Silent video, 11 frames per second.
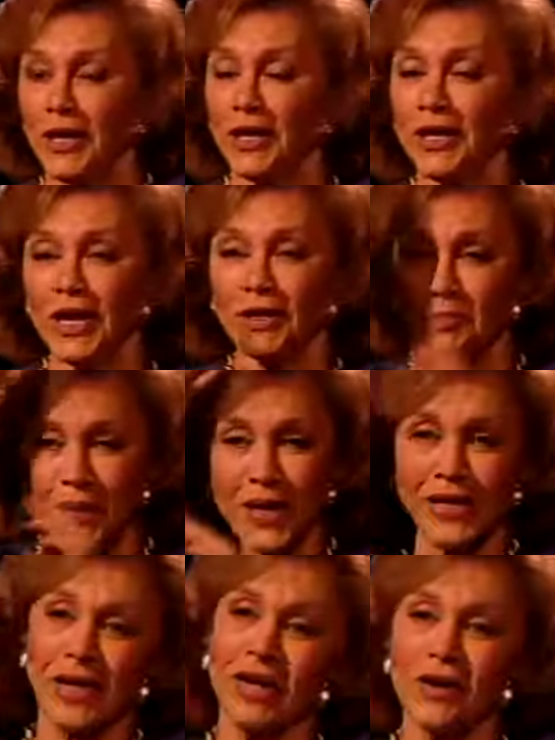He had a
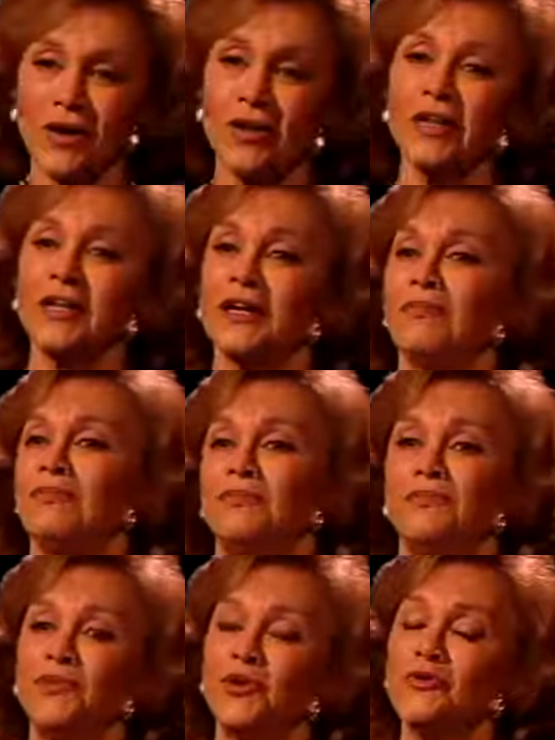beret on and a
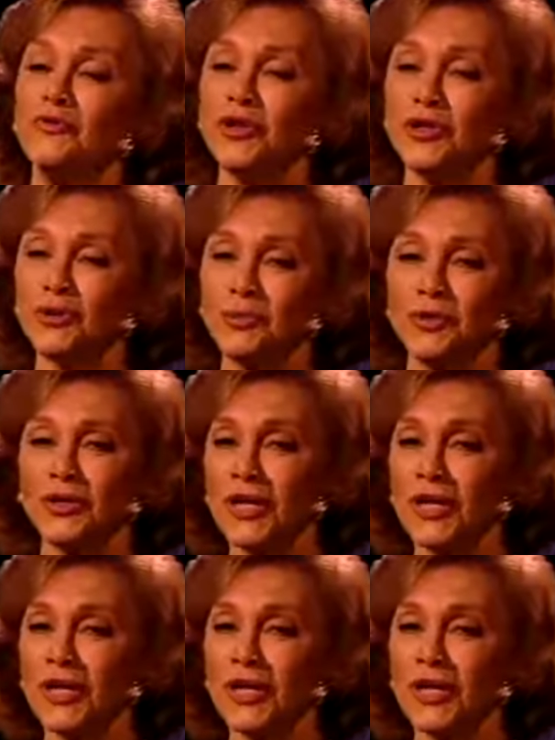convertible,